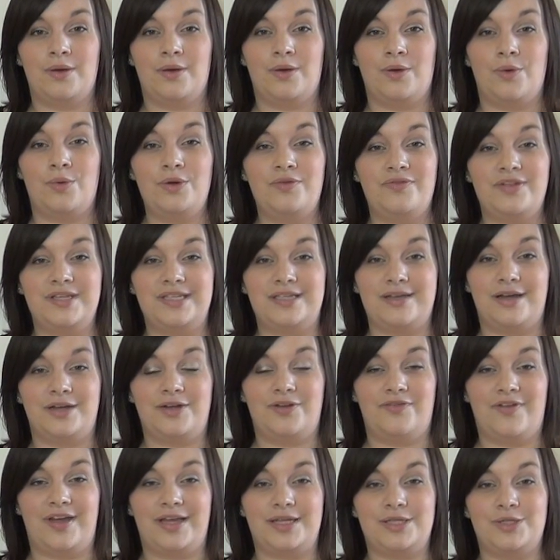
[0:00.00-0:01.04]
All of the side
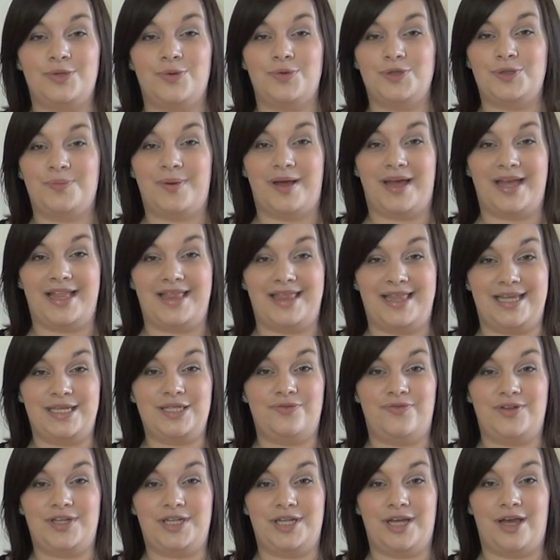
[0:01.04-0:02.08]
effects talked about in this
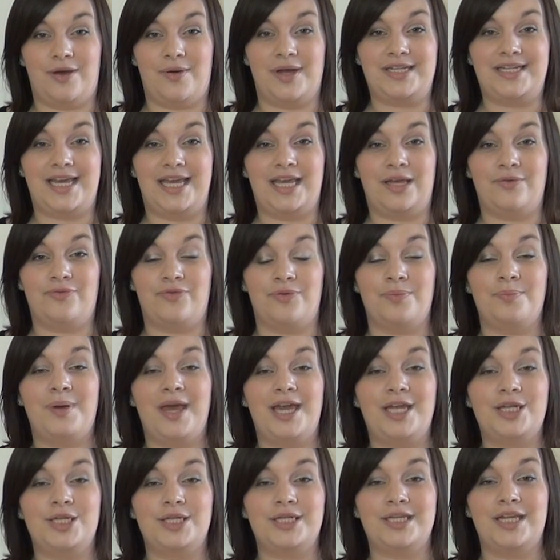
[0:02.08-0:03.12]
video are taken from
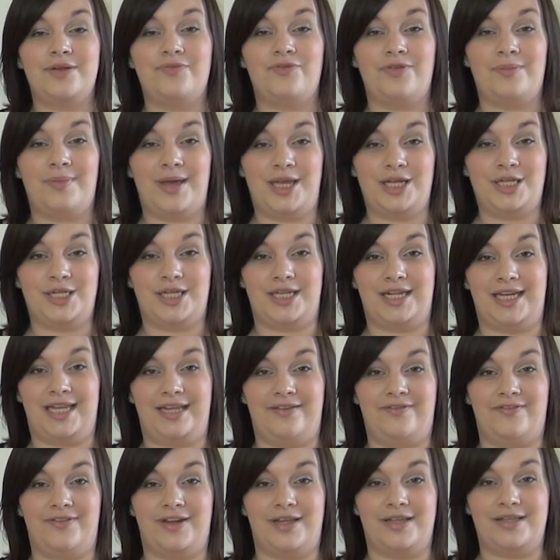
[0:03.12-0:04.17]
patient information
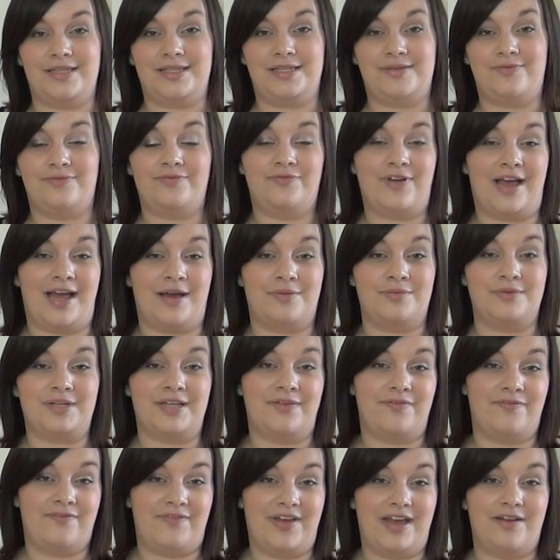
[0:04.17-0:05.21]
leaflets found
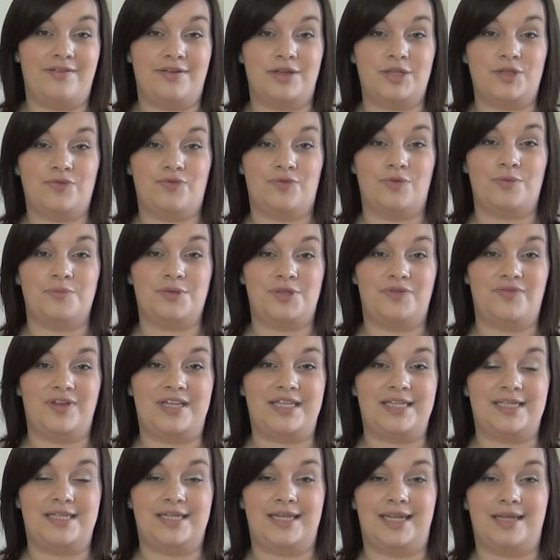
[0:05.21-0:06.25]
in various forms of
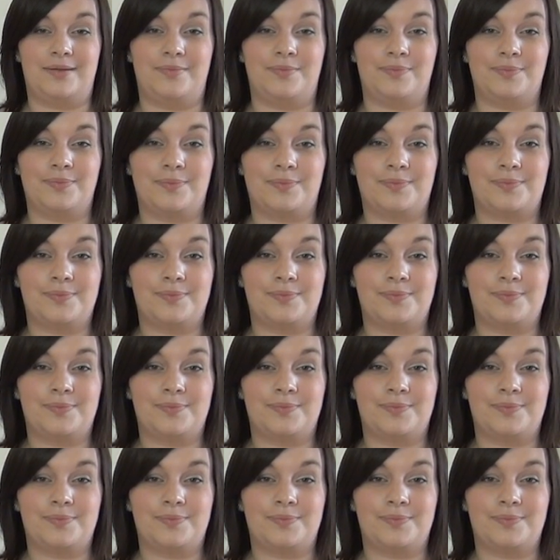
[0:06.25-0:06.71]
insulin.